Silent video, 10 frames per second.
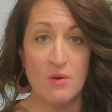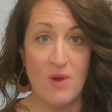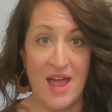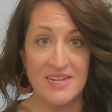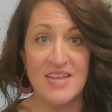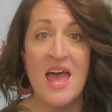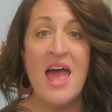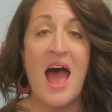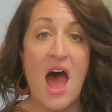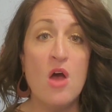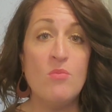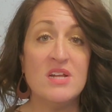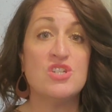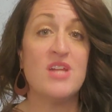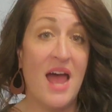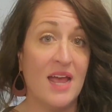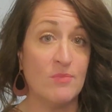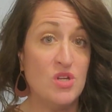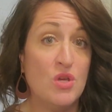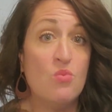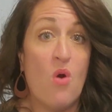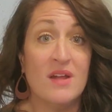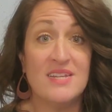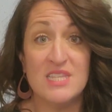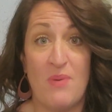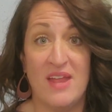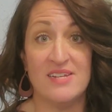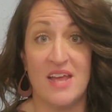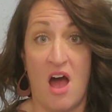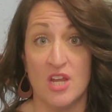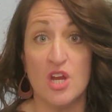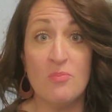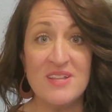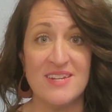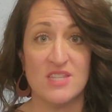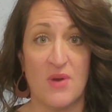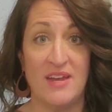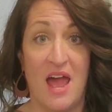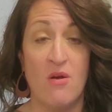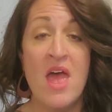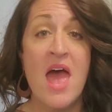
Right? How much time do you want to spend on your business right now?